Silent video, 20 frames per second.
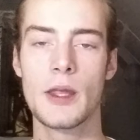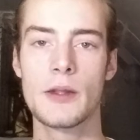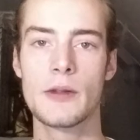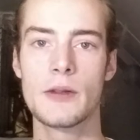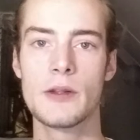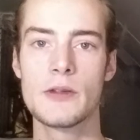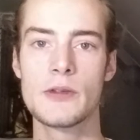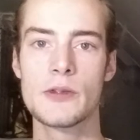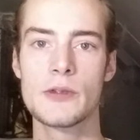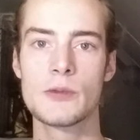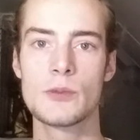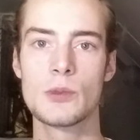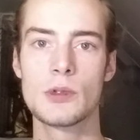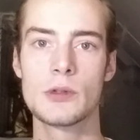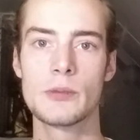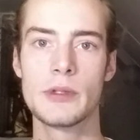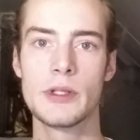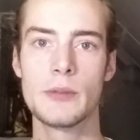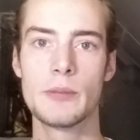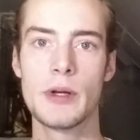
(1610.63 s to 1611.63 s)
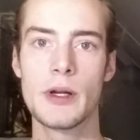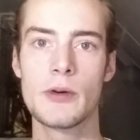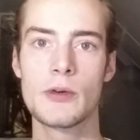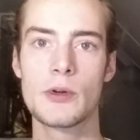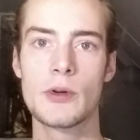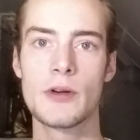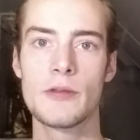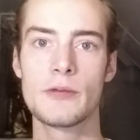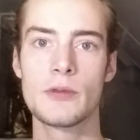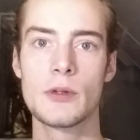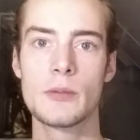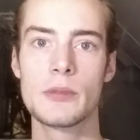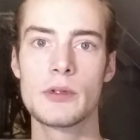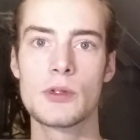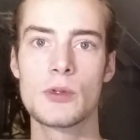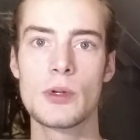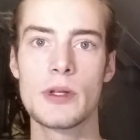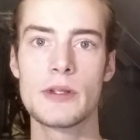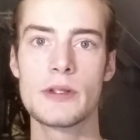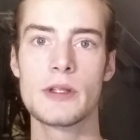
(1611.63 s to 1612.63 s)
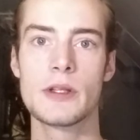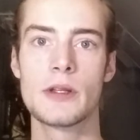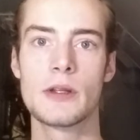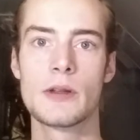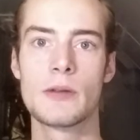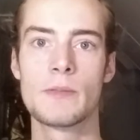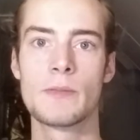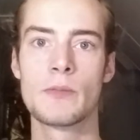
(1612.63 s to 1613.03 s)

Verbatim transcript: And this will be paragraph number 20.